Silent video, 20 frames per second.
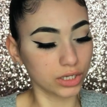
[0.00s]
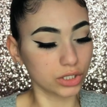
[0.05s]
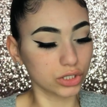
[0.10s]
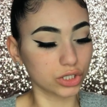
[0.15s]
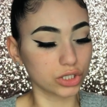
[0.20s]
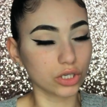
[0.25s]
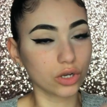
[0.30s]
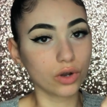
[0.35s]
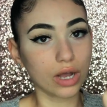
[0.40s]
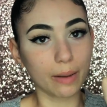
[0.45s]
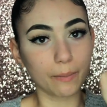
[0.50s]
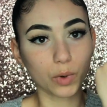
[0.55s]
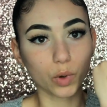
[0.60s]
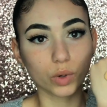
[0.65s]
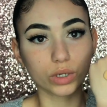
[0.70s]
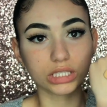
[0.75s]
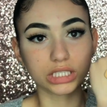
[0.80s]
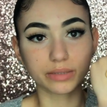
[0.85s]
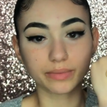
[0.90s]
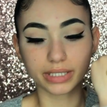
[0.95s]
So I'm
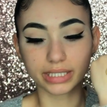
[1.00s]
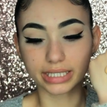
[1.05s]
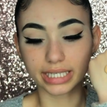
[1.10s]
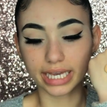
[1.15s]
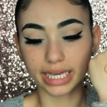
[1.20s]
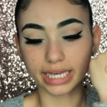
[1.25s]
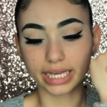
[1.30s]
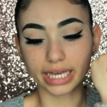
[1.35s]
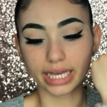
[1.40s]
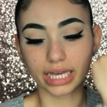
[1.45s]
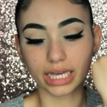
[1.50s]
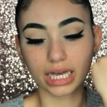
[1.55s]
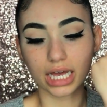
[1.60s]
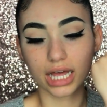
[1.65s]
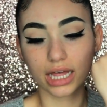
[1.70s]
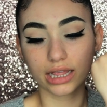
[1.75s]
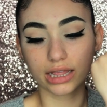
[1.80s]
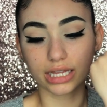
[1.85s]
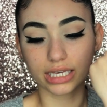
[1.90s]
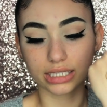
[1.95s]
going to be taking
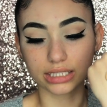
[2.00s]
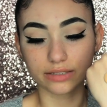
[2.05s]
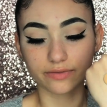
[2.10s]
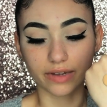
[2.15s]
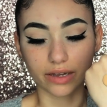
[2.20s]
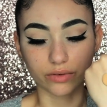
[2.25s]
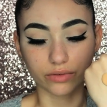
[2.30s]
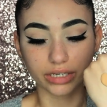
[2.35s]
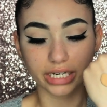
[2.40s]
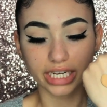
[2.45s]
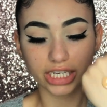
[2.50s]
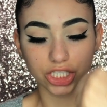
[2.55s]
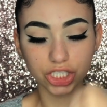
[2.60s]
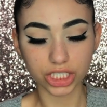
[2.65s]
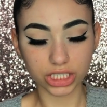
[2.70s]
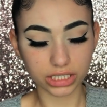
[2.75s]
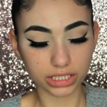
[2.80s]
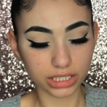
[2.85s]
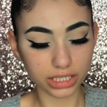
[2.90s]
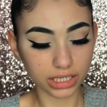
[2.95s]
this
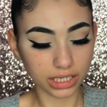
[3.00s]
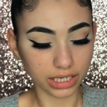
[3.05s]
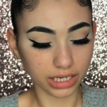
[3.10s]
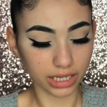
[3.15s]
foundation